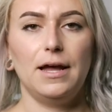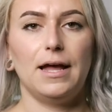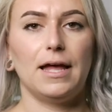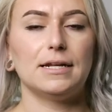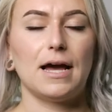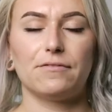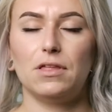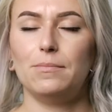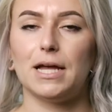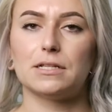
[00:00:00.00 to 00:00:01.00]
And have
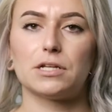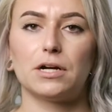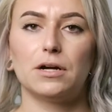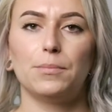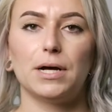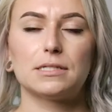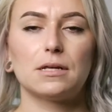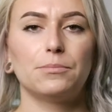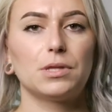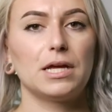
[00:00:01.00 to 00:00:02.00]
them answer, but
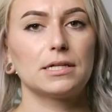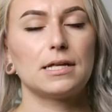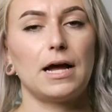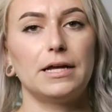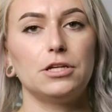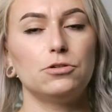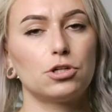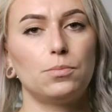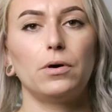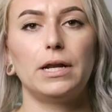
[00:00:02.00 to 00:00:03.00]
some things that you
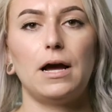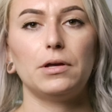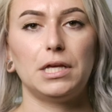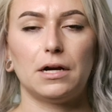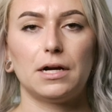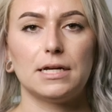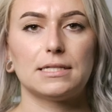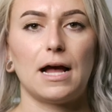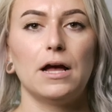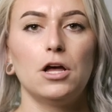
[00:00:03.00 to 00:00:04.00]
should point out here is
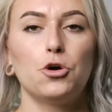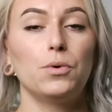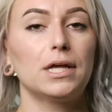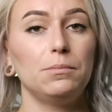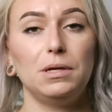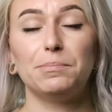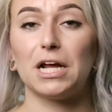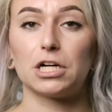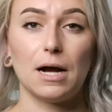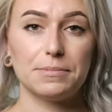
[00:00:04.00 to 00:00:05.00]
that we can be
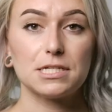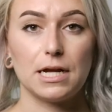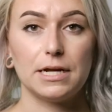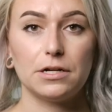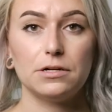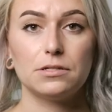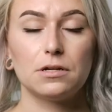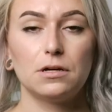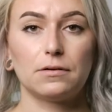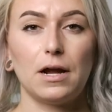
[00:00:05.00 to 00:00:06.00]
better upstanders,
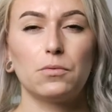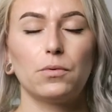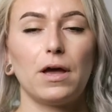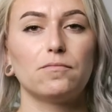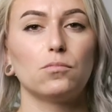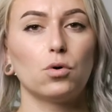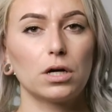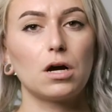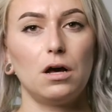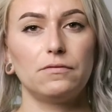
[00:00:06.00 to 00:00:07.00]
right? When we have
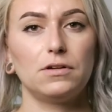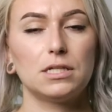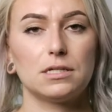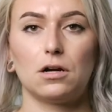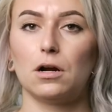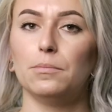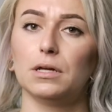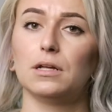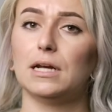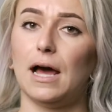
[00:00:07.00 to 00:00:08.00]
more confidence in our
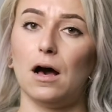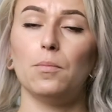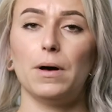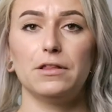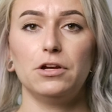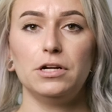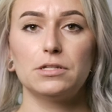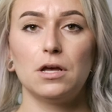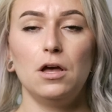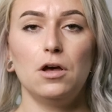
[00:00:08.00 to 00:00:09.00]
ability to help
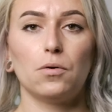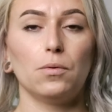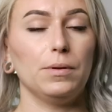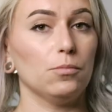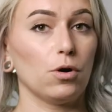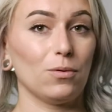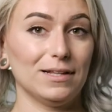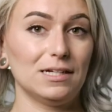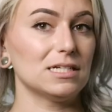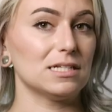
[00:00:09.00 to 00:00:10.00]
others, we'll be more
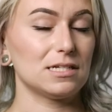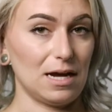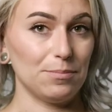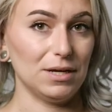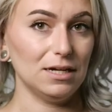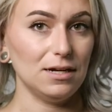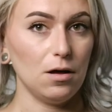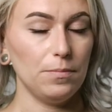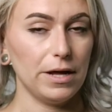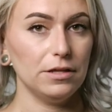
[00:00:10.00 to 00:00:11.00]
willing to step in and
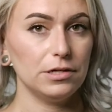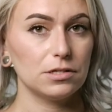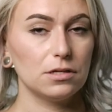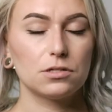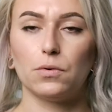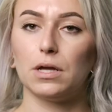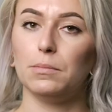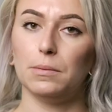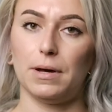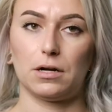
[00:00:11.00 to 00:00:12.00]
help others, so we can
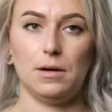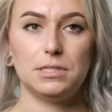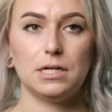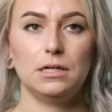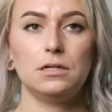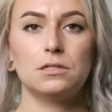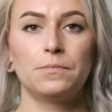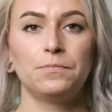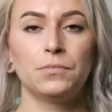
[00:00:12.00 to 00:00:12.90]
be better upstanders.